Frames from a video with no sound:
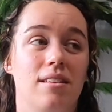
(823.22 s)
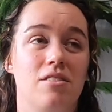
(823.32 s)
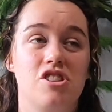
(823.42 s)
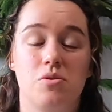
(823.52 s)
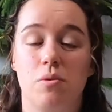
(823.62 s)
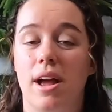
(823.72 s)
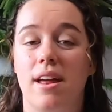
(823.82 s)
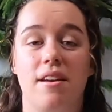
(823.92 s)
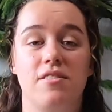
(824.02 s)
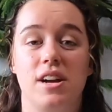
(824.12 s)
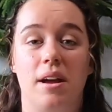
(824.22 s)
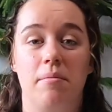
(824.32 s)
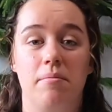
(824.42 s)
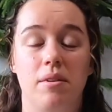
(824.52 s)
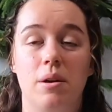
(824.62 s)
just ran out of
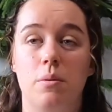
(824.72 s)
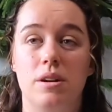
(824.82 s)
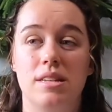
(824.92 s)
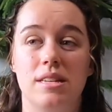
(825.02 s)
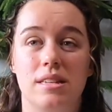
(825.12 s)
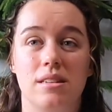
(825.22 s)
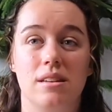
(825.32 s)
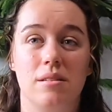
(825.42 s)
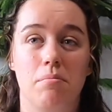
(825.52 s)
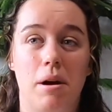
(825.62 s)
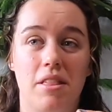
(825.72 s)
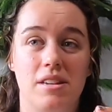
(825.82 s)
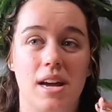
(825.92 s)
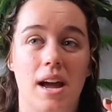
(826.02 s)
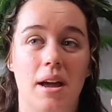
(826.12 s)
time. It was by the
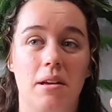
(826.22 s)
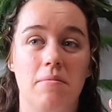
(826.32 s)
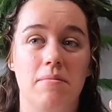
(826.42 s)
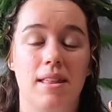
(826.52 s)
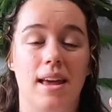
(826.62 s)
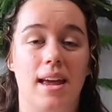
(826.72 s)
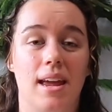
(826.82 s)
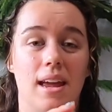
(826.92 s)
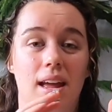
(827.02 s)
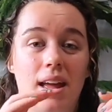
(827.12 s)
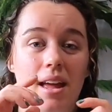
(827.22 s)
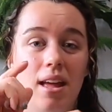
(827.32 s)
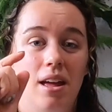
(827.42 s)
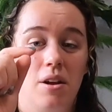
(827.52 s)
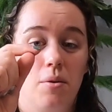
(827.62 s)
time they
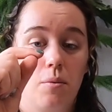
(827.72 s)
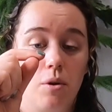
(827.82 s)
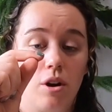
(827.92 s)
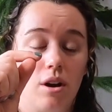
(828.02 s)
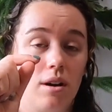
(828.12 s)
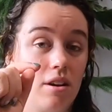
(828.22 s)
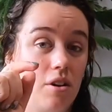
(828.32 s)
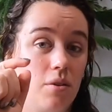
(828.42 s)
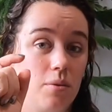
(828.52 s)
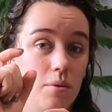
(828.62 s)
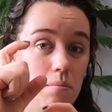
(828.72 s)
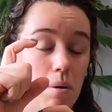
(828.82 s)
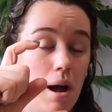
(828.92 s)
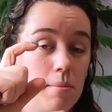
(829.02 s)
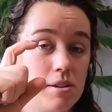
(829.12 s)
were, you know,
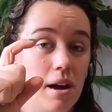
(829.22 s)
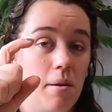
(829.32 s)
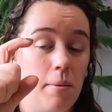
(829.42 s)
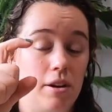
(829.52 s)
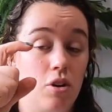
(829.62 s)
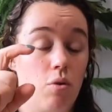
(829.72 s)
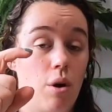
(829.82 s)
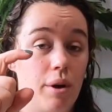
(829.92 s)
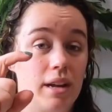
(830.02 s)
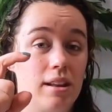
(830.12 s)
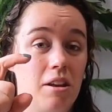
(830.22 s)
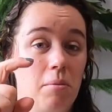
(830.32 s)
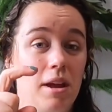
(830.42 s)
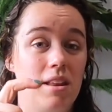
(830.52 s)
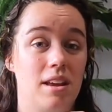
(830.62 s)
popped up and growing a little
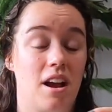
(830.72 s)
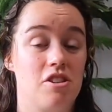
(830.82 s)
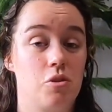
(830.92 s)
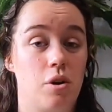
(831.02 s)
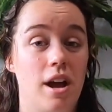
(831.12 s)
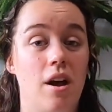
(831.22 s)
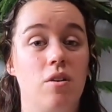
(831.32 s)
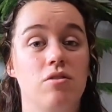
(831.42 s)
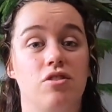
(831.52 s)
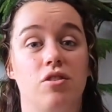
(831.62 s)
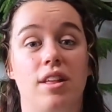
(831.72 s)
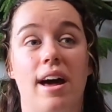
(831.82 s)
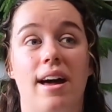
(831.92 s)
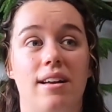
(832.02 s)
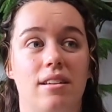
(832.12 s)
bit, they got torn out. So
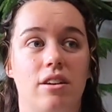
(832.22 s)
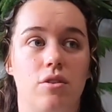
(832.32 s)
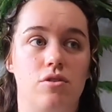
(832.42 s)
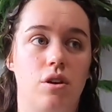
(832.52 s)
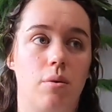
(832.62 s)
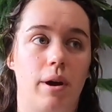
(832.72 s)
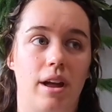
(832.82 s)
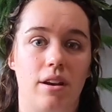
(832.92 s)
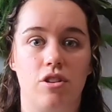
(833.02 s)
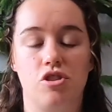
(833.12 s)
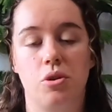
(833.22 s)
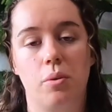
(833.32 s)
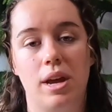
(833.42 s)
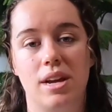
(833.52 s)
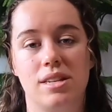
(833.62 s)
that, you know, took away another 2
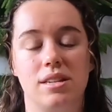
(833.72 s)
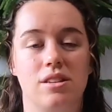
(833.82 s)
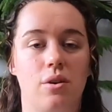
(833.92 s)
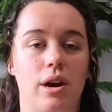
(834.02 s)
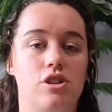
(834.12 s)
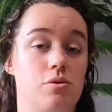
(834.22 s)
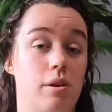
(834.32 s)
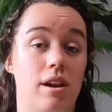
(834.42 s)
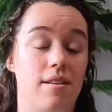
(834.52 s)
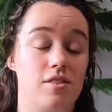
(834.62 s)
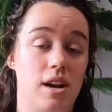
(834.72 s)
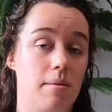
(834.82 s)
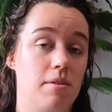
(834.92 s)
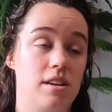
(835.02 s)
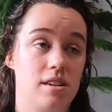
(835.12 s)
weeks. And so I just ran out of
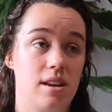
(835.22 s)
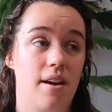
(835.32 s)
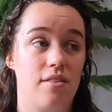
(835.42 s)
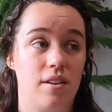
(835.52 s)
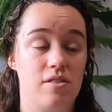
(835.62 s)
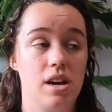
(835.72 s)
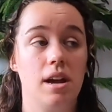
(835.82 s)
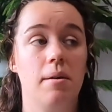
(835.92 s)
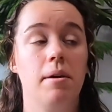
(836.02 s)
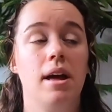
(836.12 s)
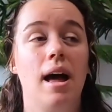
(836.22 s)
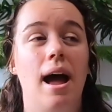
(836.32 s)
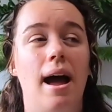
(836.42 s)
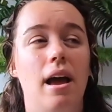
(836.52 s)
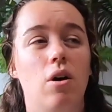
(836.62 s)
time. They didn't have enough time.
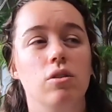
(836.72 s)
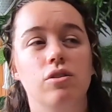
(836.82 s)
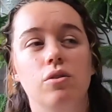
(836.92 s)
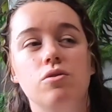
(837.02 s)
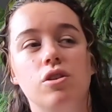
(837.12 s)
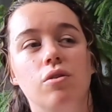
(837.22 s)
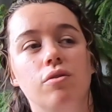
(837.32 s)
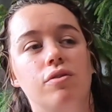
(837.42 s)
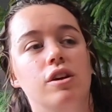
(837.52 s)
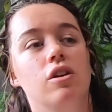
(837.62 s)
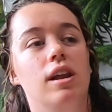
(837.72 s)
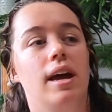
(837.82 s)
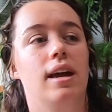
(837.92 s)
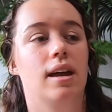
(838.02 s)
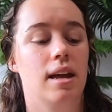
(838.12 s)
I also don't feel
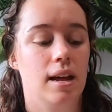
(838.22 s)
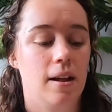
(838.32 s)
like